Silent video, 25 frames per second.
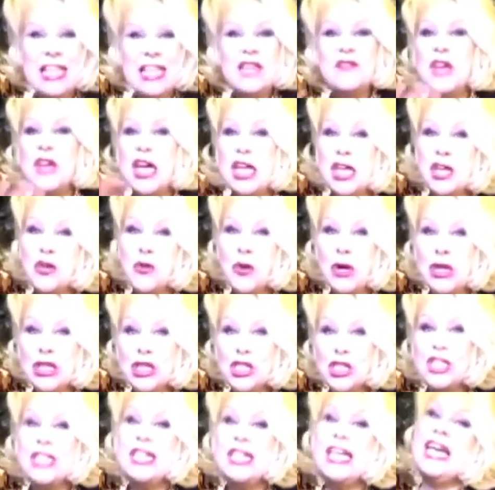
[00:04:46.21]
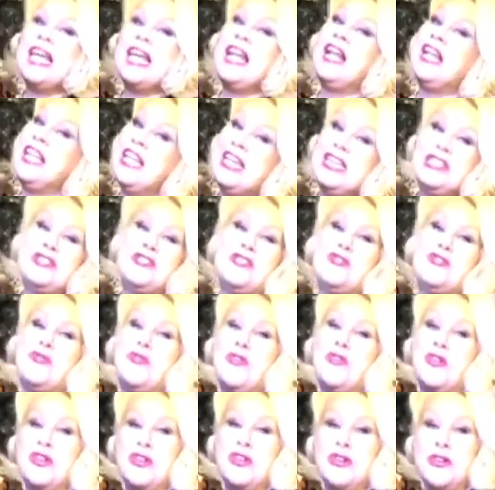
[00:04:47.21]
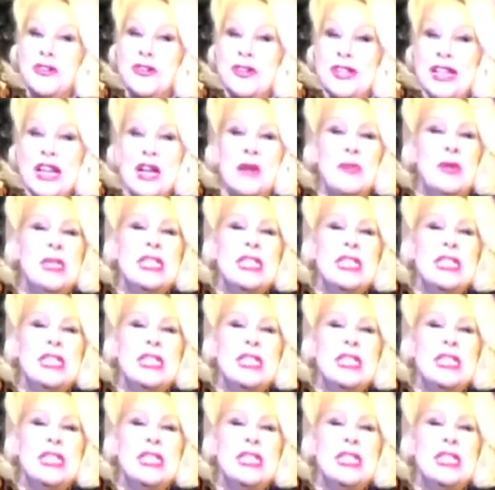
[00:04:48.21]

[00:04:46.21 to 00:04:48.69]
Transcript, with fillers: Leave any question and I'll answer it for you